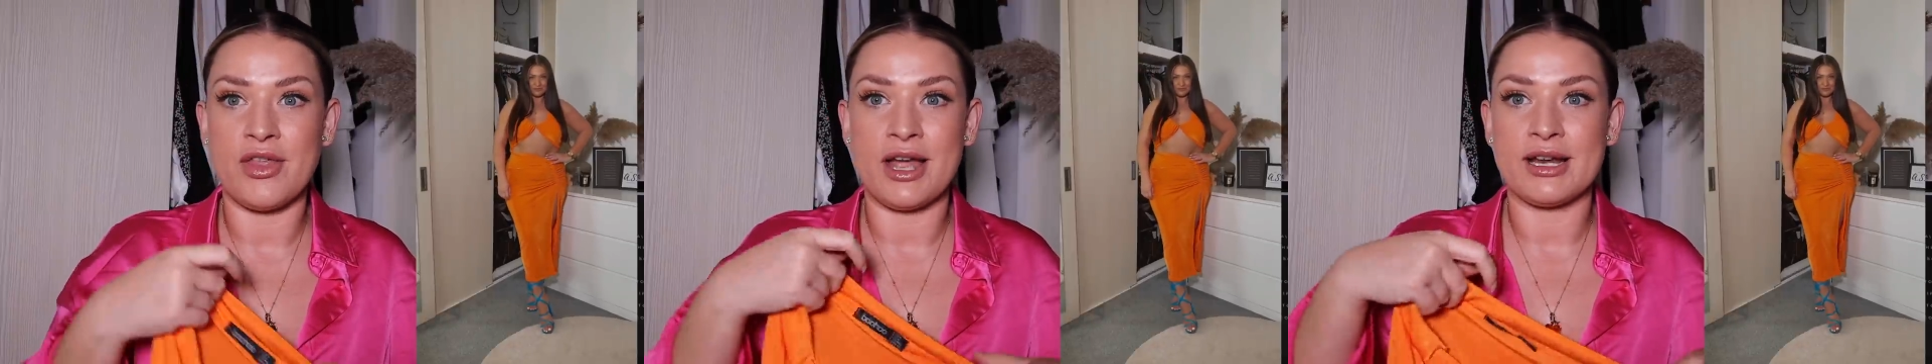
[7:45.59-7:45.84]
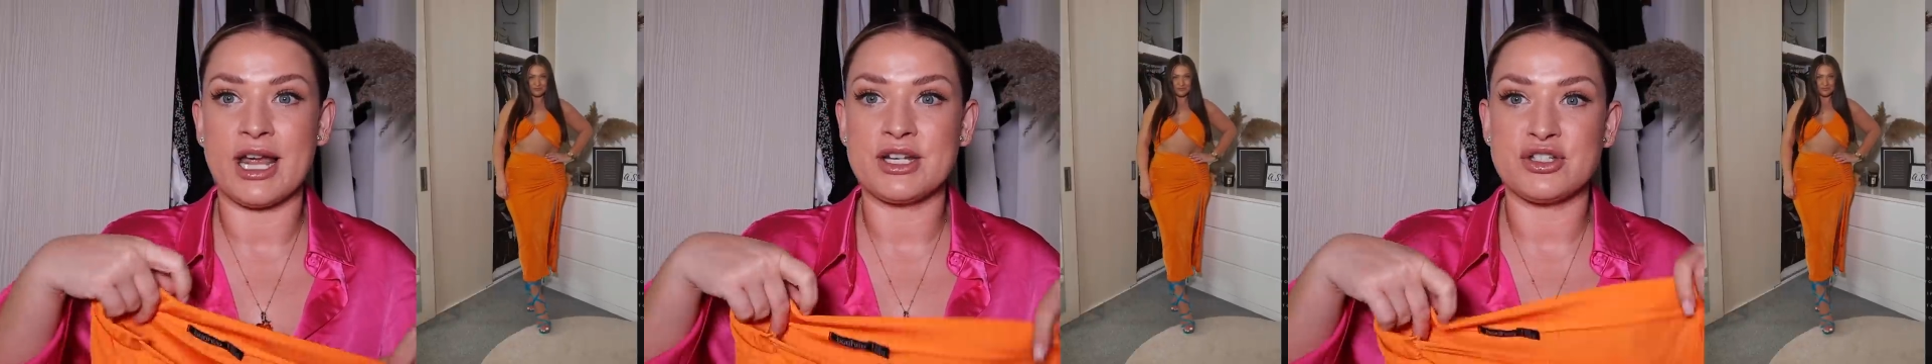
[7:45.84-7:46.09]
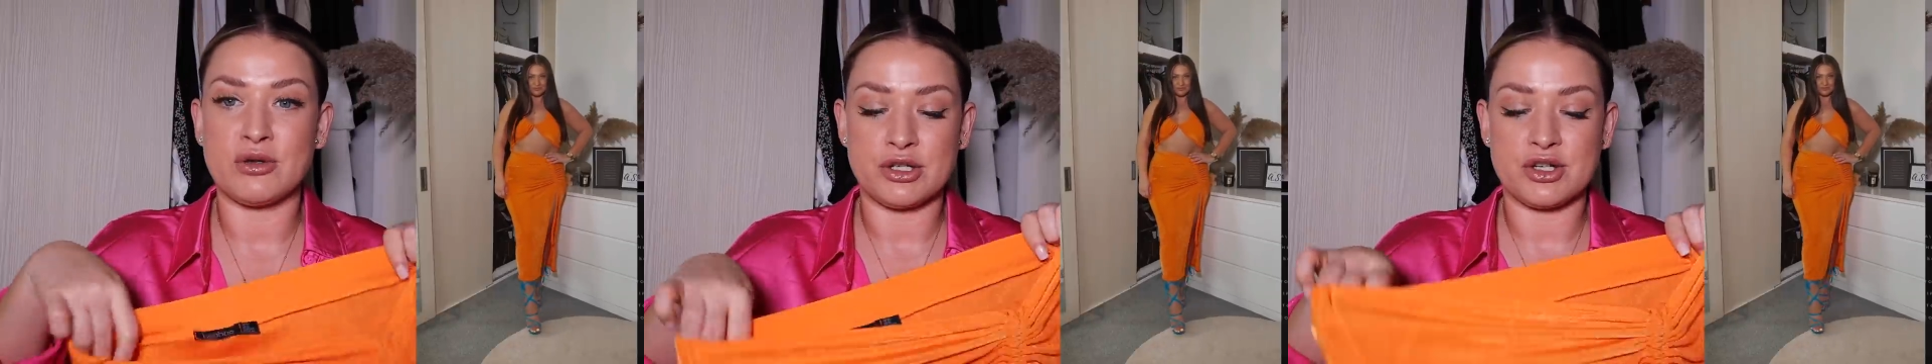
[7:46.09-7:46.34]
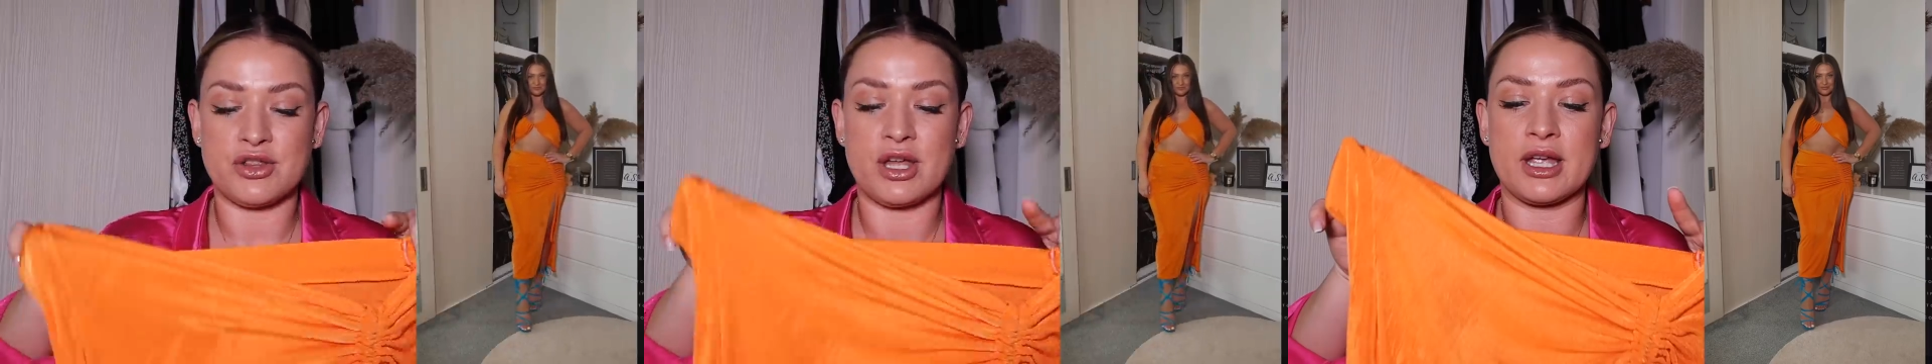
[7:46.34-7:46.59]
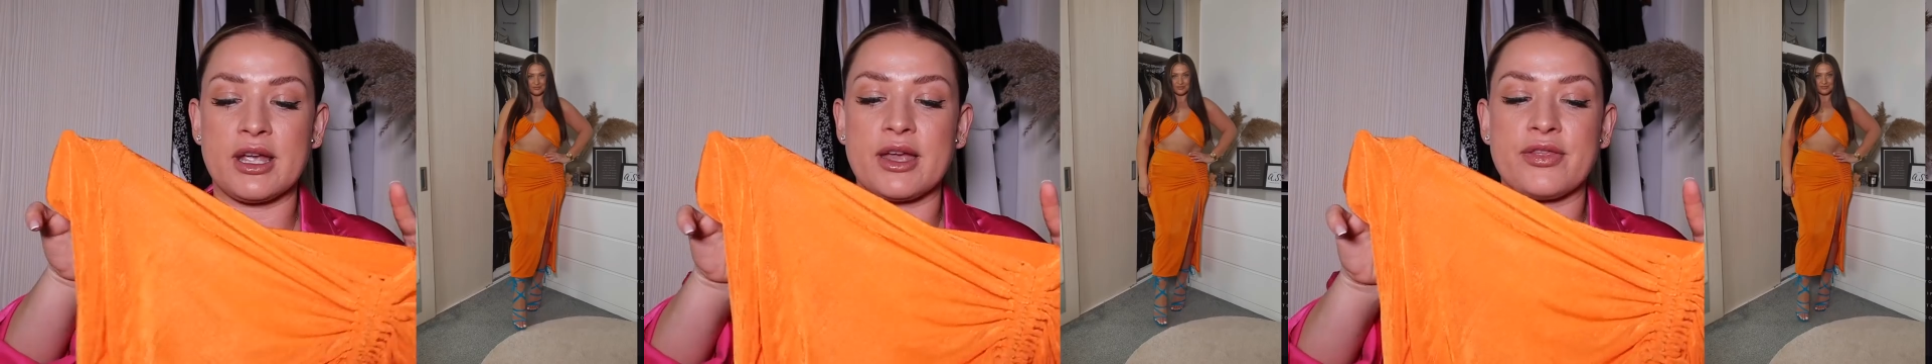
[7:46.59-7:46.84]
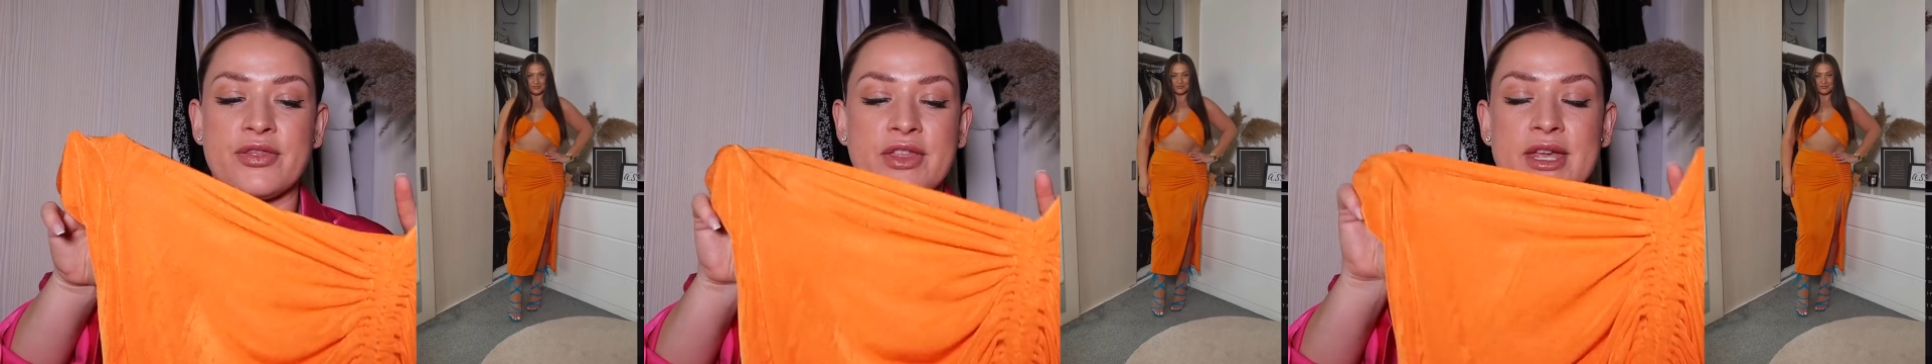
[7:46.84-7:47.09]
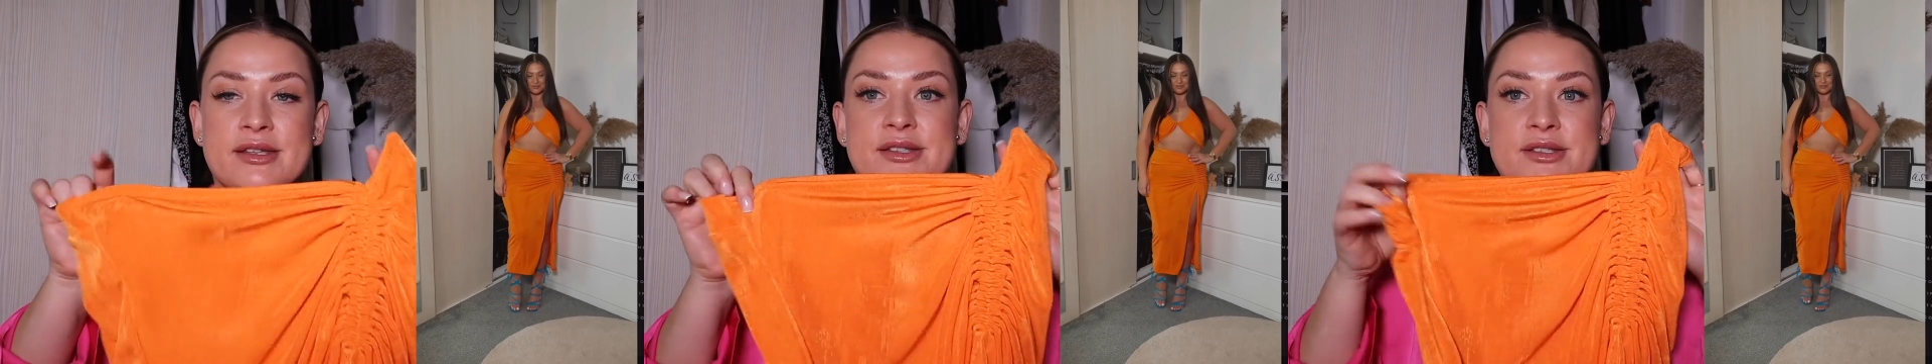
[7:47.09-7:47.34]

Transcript: then I do actually think this